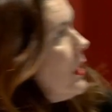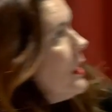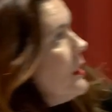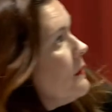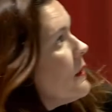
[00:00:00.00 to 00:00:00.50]

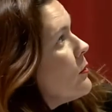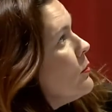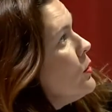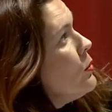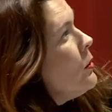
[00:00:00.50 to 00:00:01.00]

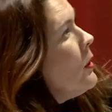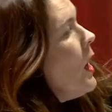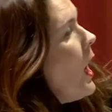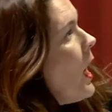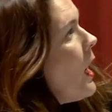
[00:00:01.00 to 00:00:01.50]
interview,
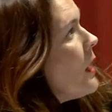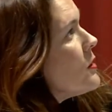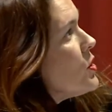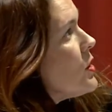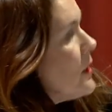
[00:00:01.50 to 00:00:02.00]

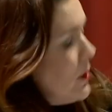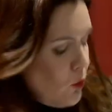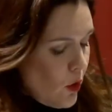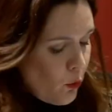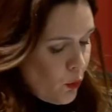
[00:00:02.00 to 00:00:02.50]
sharing
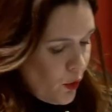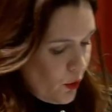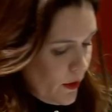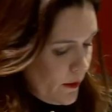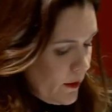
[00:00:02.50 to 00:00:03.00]
your
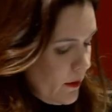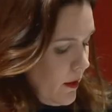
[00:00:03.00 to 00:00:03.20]
project.